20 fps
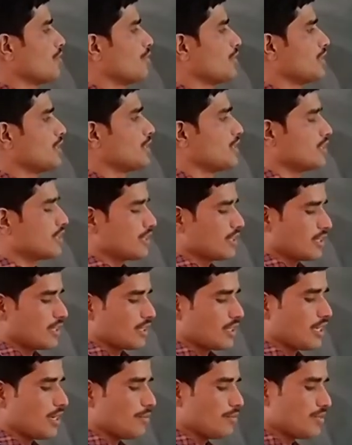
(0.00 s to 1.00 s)
which is
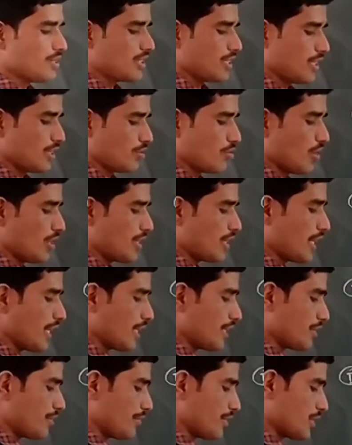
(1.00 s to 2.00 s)
comes in
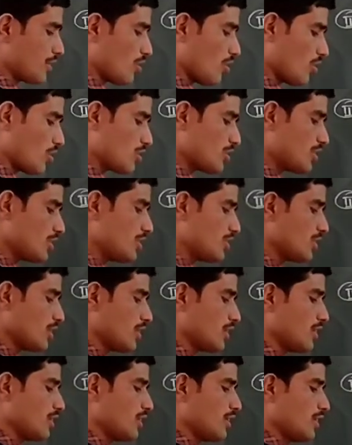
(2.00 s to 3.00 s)
contact with
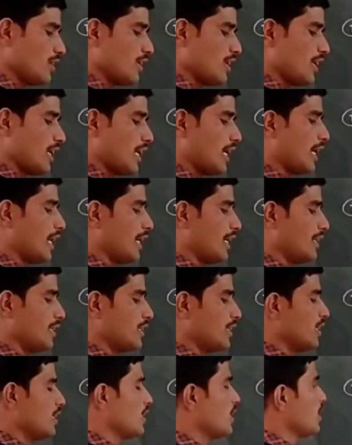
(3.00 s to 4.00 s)
oxygen,
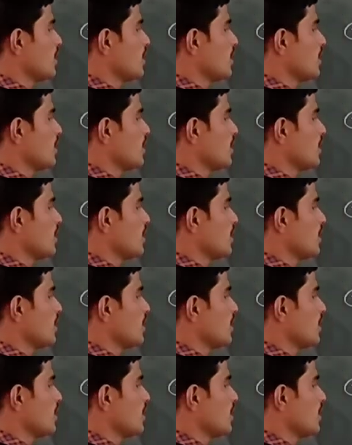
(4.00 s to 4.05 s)
and